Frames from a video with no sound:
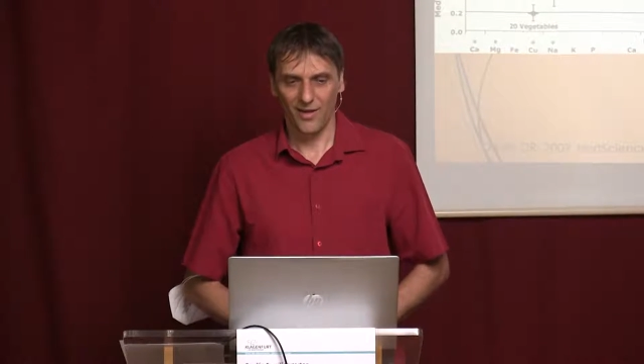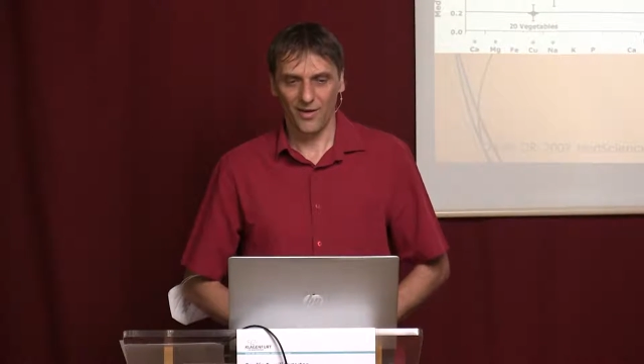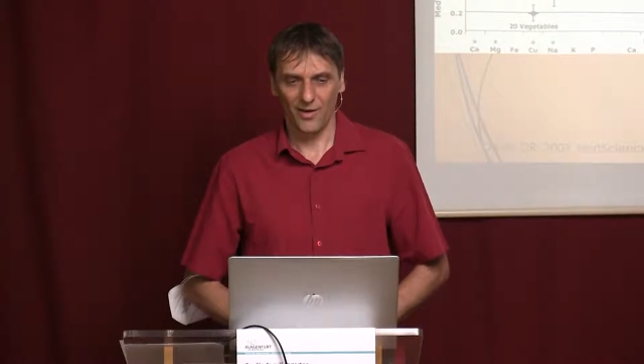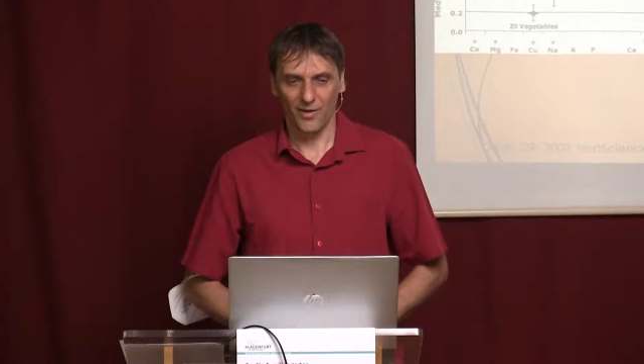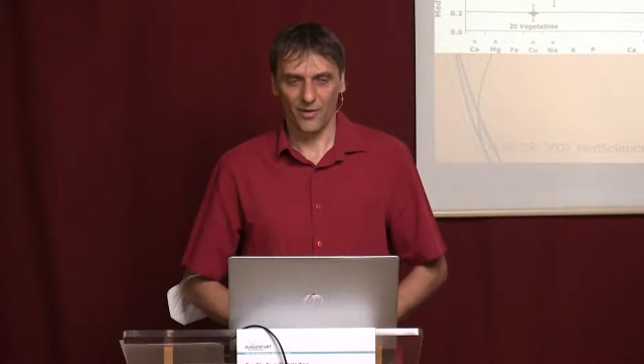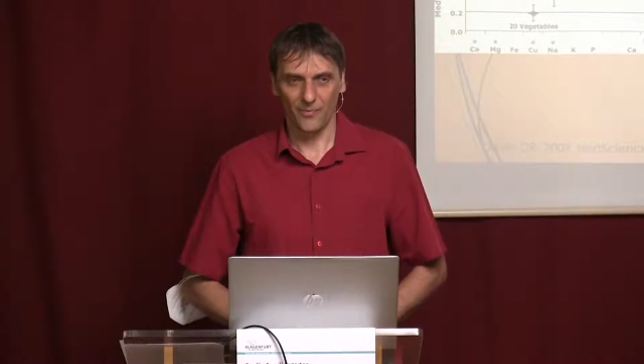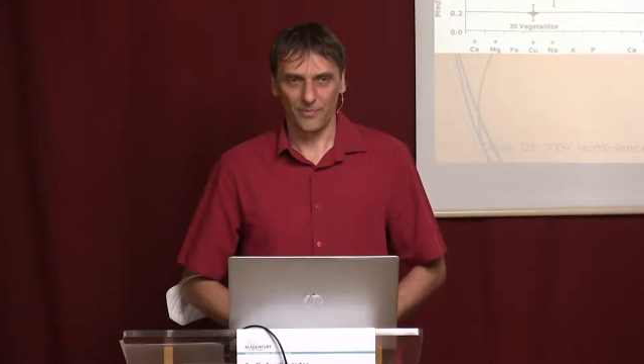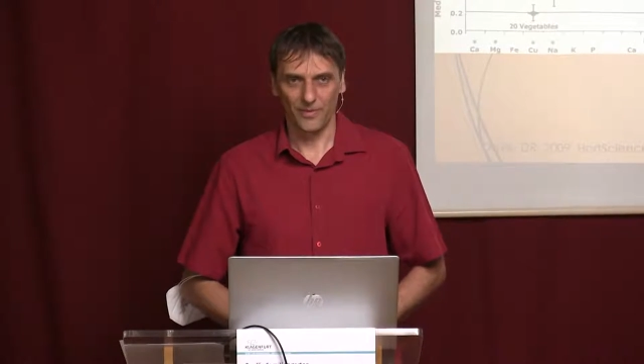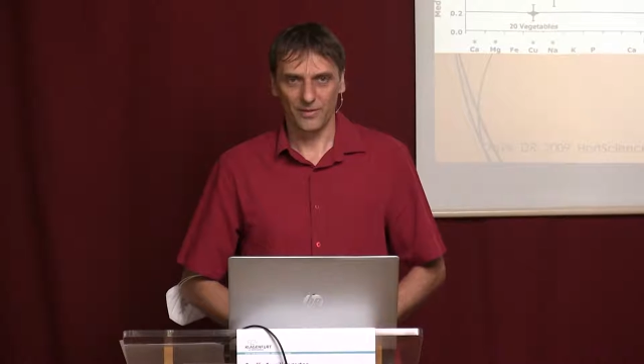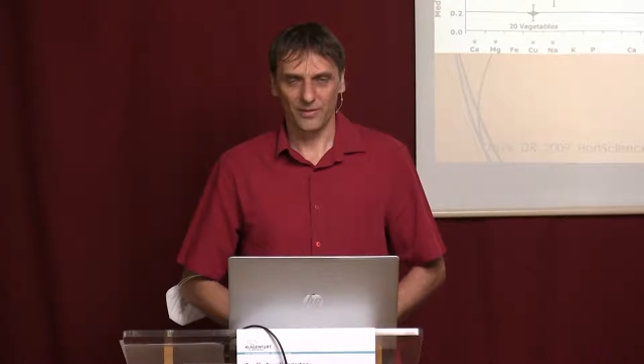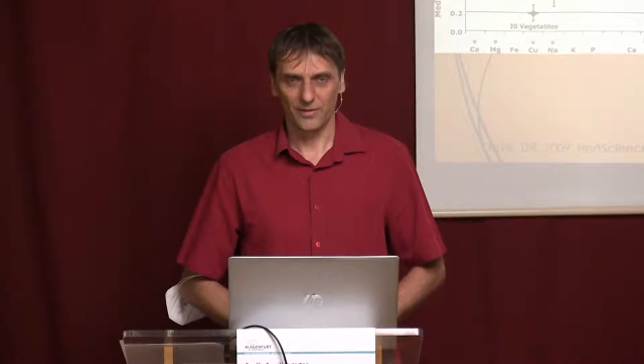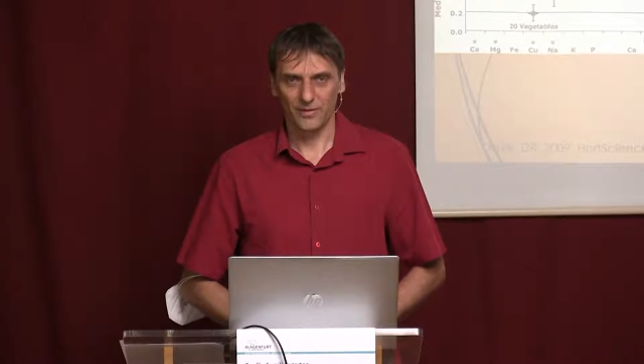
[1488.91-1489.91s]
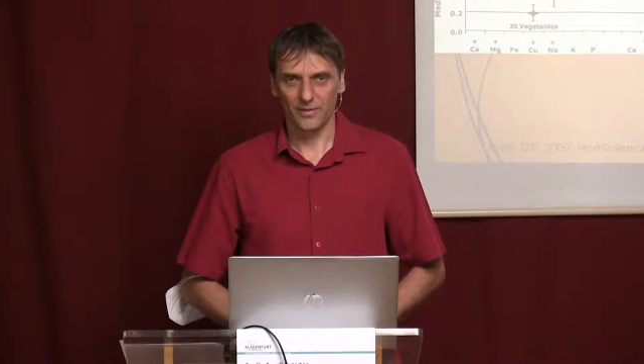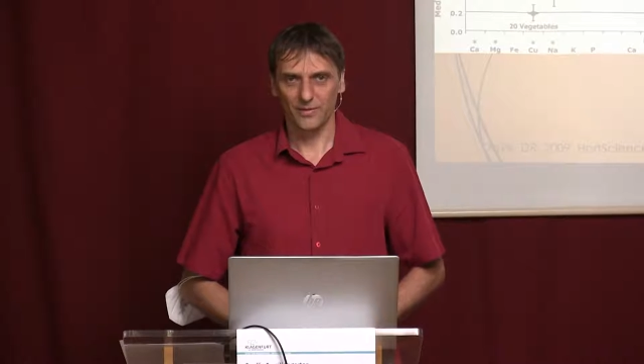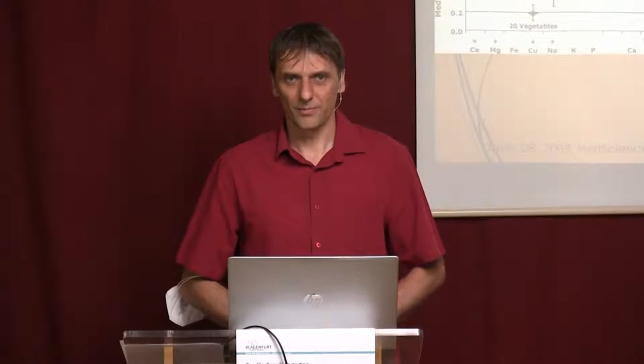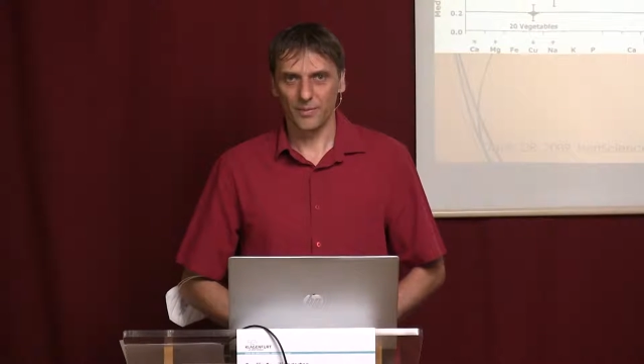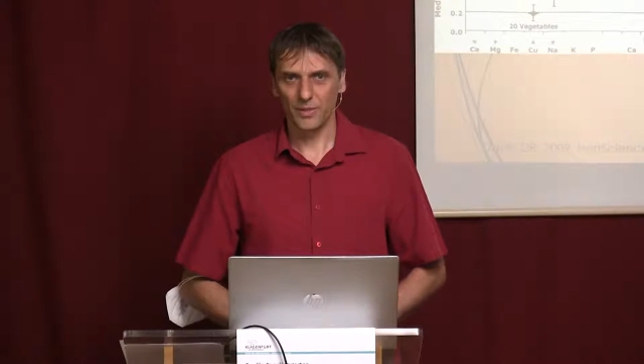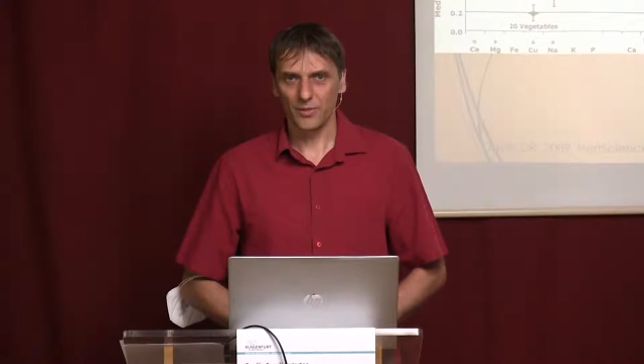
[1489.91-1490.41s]
Uh,
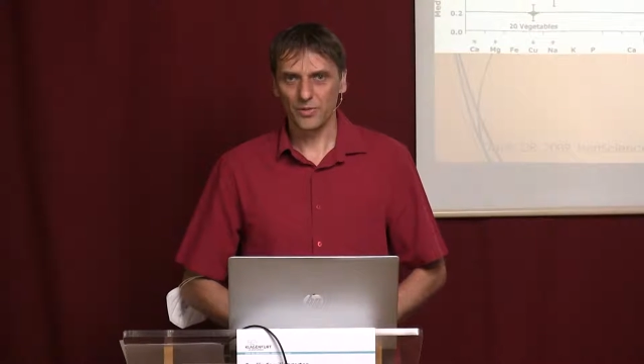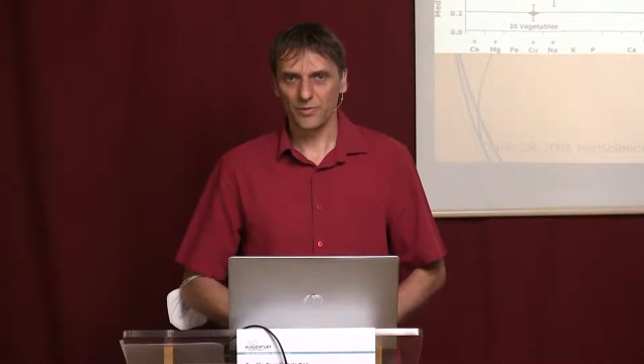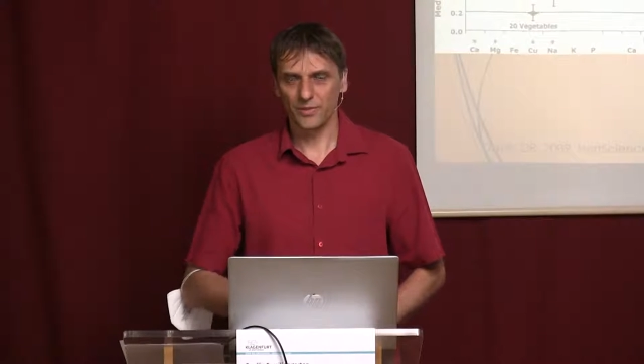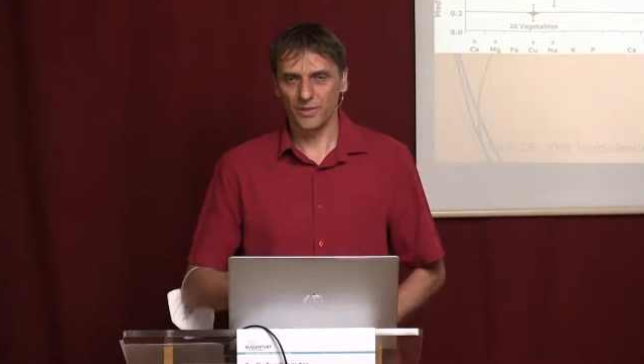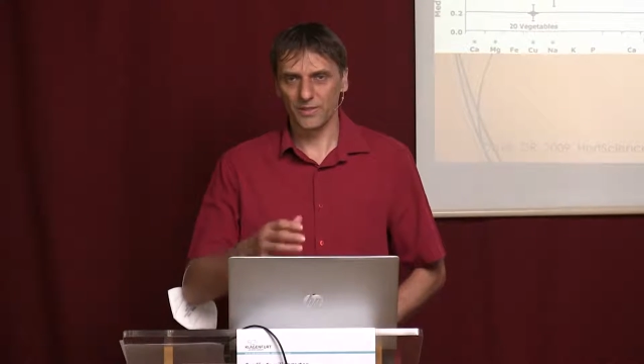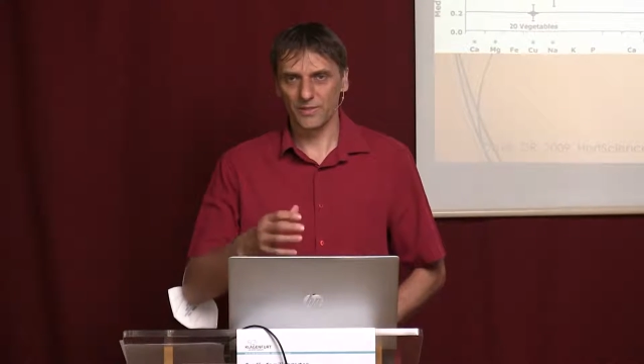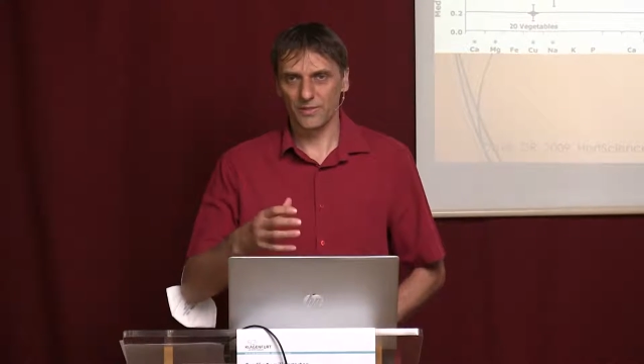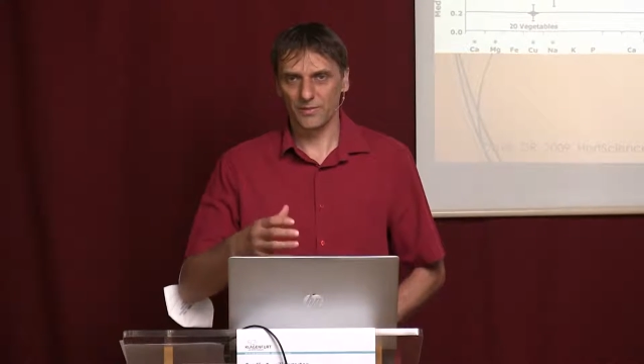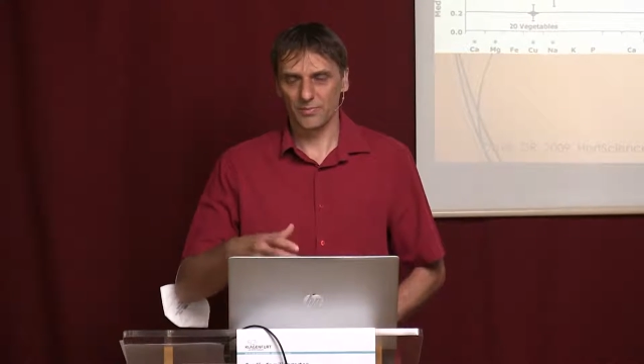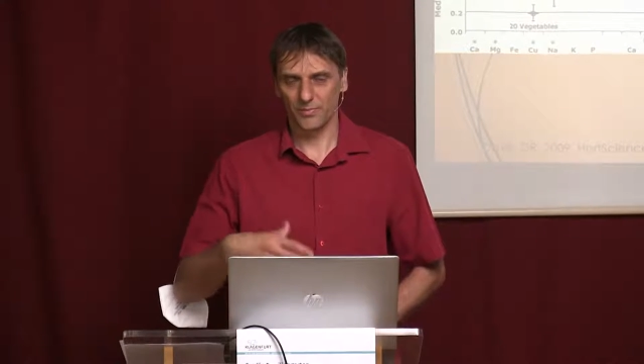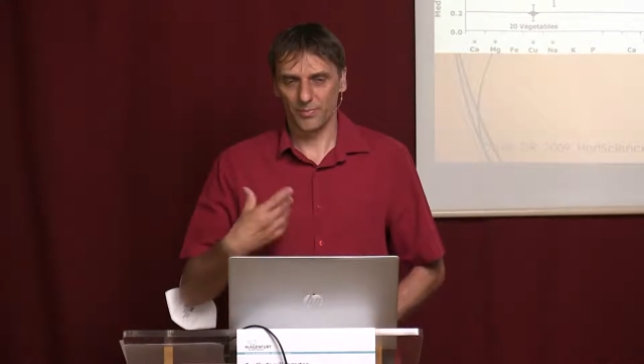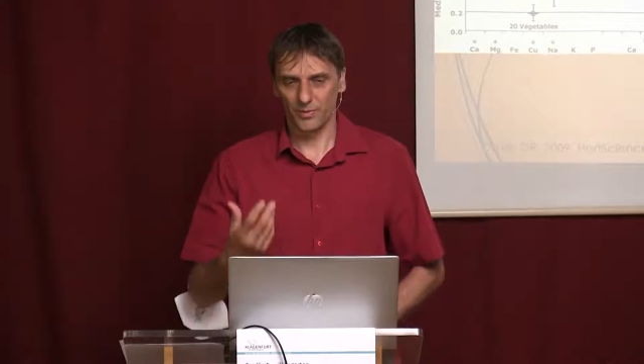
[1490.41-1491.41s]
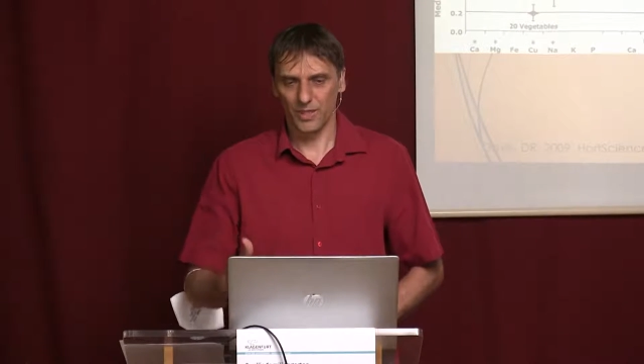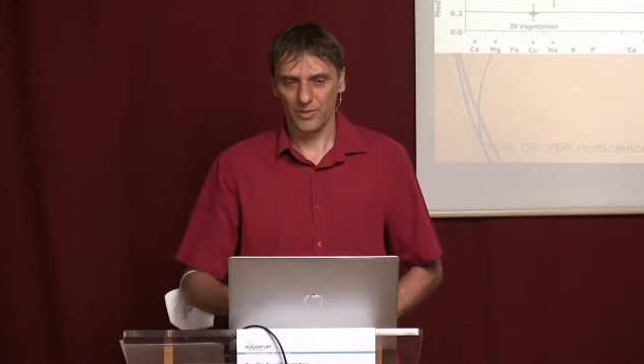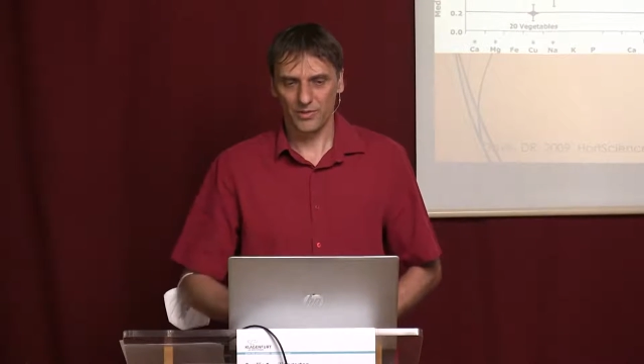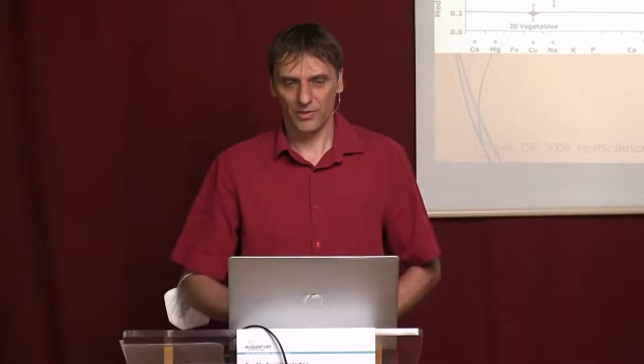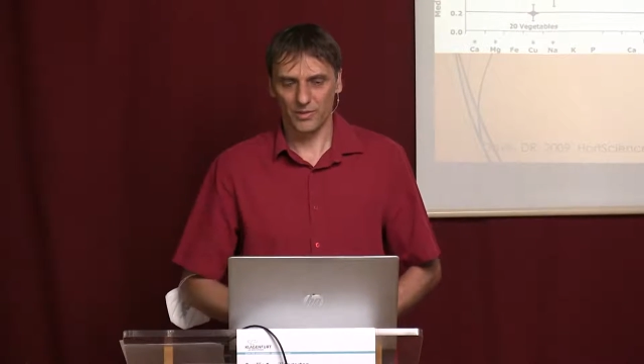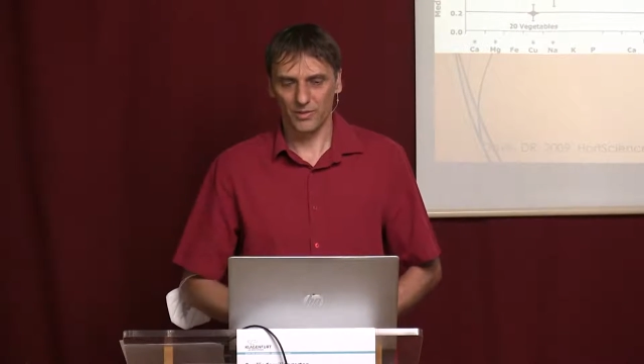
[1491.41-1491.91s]
because of this
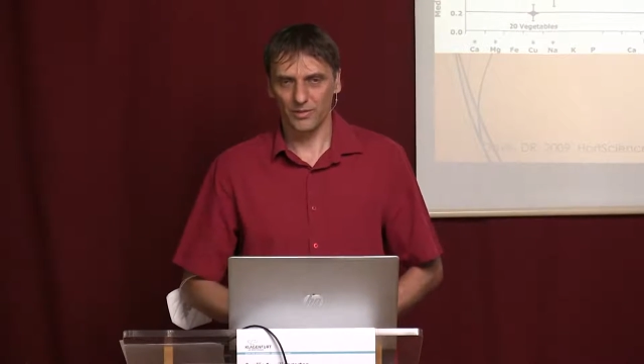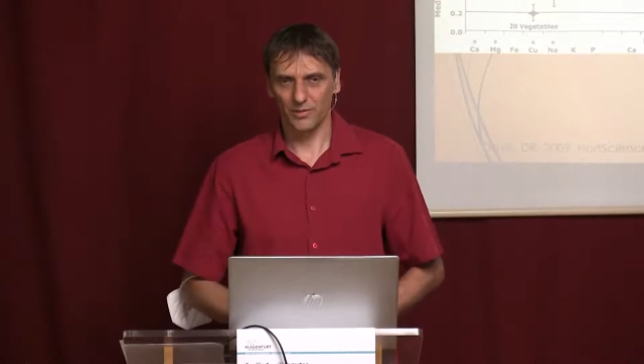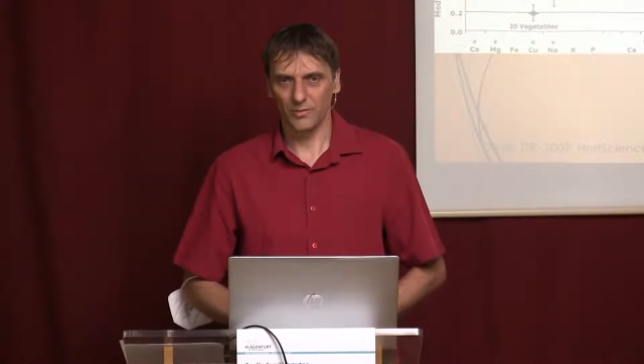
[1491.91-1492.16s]
production,